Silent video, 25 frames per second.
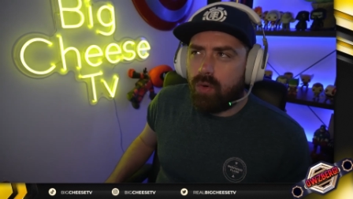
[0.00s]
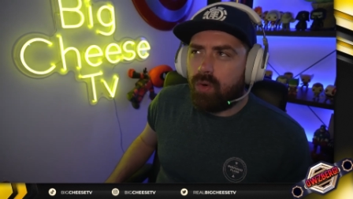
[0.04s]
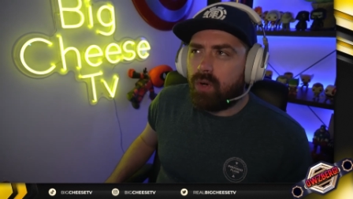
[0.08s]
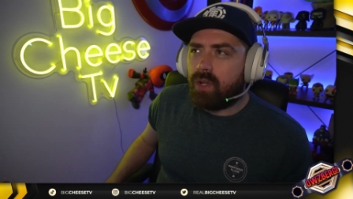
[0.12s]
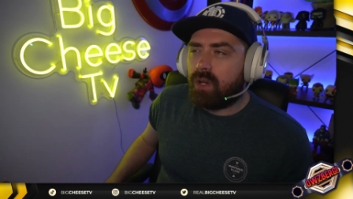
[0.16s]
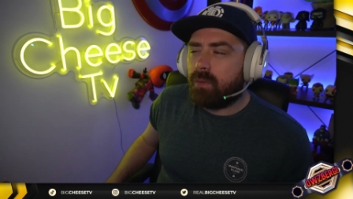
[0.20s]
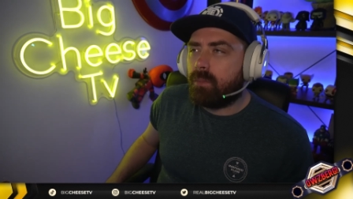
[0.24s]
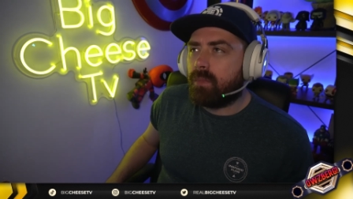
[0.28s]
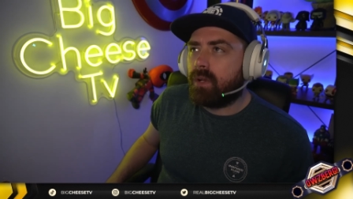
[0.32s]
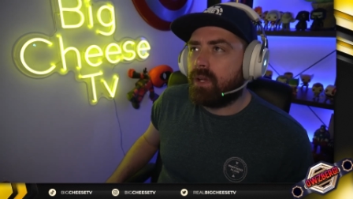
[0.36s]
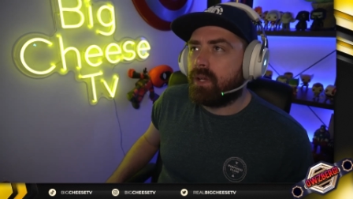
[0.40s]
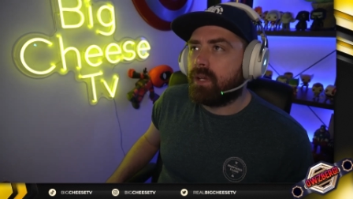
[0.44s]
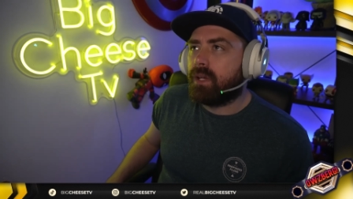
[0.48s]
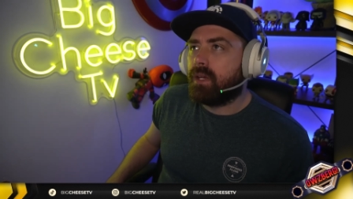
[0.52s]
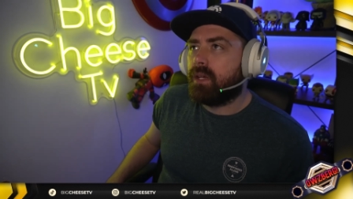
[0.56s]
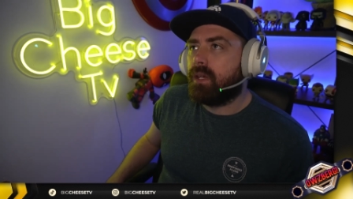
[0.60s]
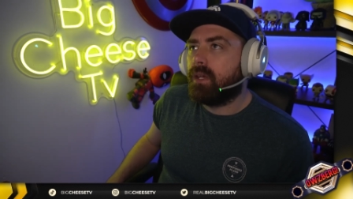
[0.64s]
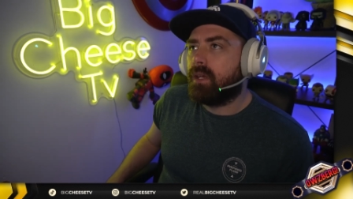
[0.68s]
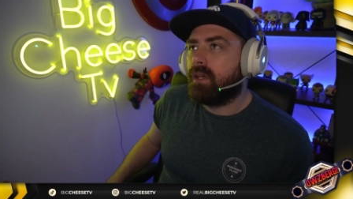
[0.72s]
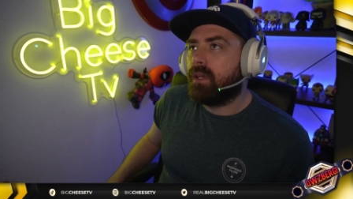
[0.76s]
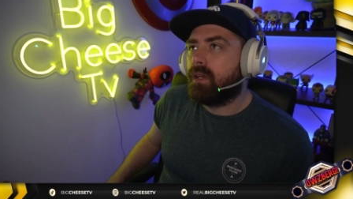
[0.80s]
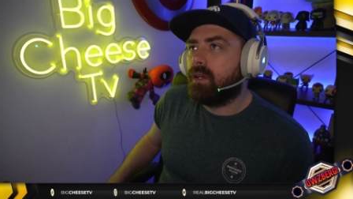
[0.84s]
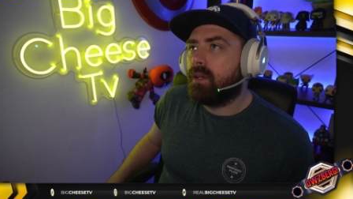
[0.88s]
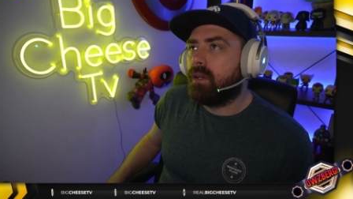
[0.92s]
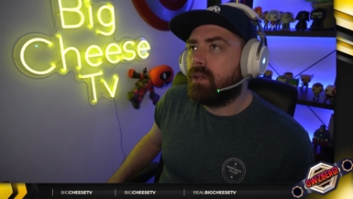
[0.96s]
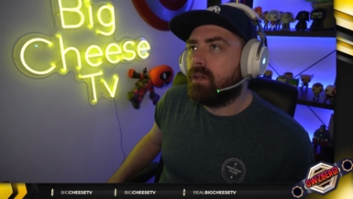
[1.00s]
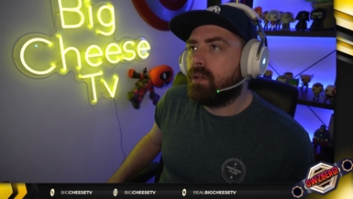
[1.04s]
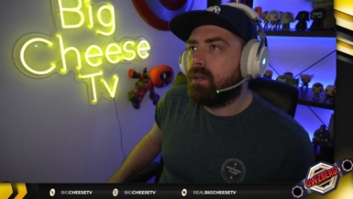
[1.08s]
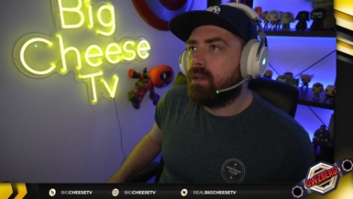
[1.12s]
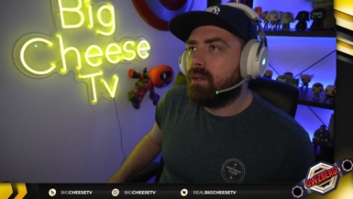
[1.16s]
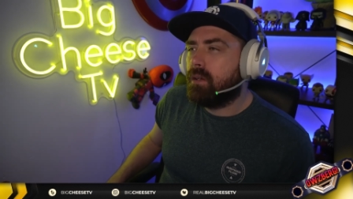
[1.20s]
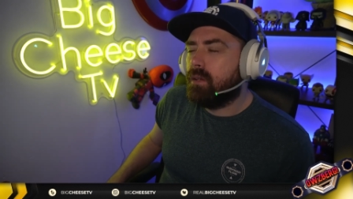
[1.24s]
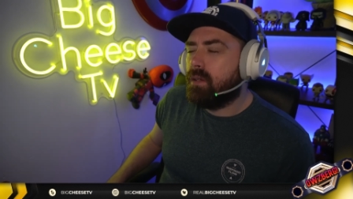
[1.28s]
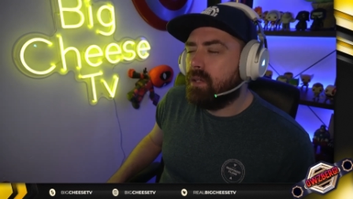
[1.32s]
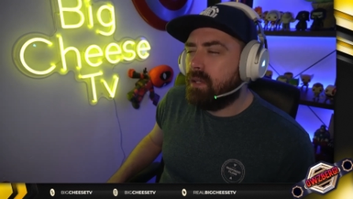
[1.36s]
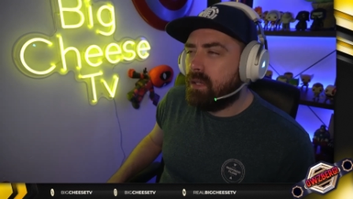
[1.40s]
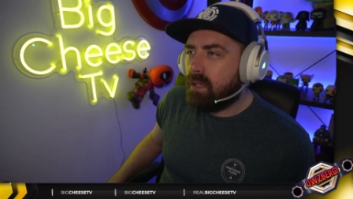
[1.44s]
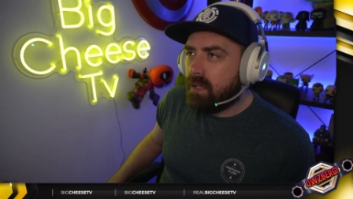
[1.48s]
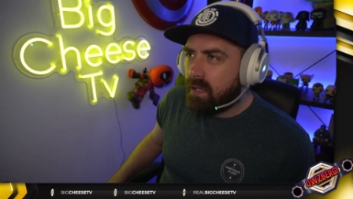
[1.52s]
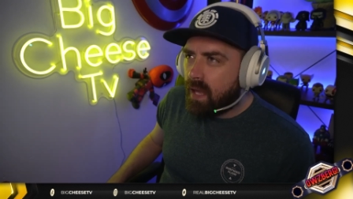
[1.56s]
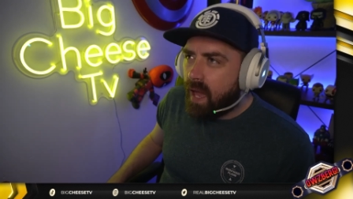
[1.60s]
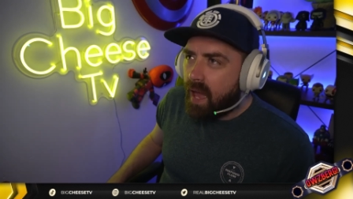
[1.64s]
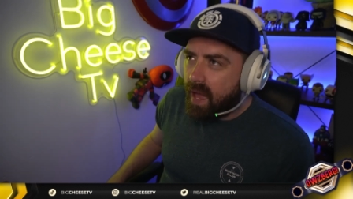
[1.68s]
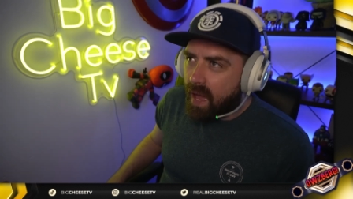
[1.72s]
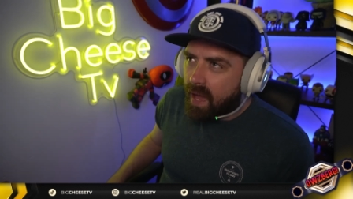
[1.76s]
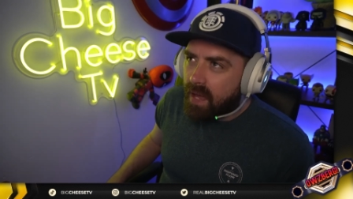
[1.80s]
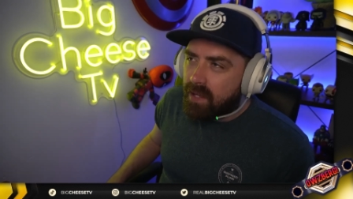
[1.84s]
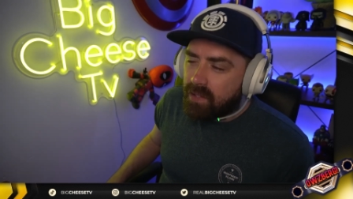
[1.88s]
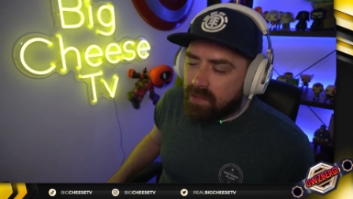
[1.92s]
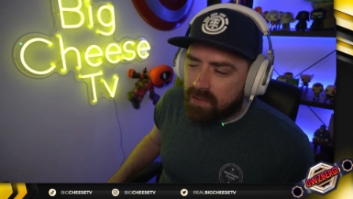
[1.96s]
And I'm like,
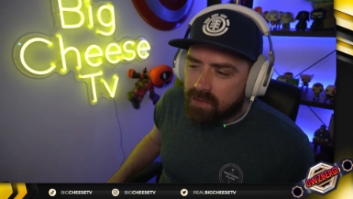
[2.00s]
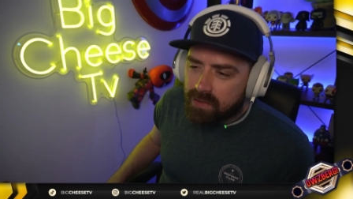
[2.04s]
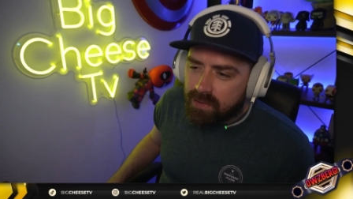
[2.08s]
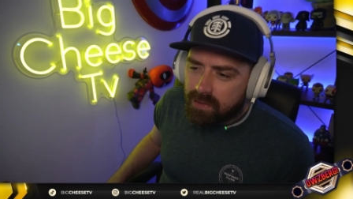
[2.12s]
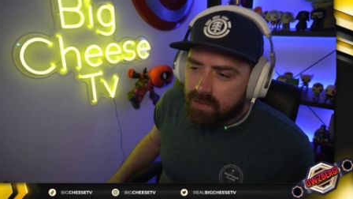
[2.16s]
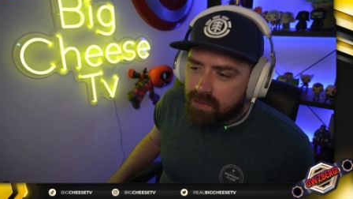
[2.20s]
yes,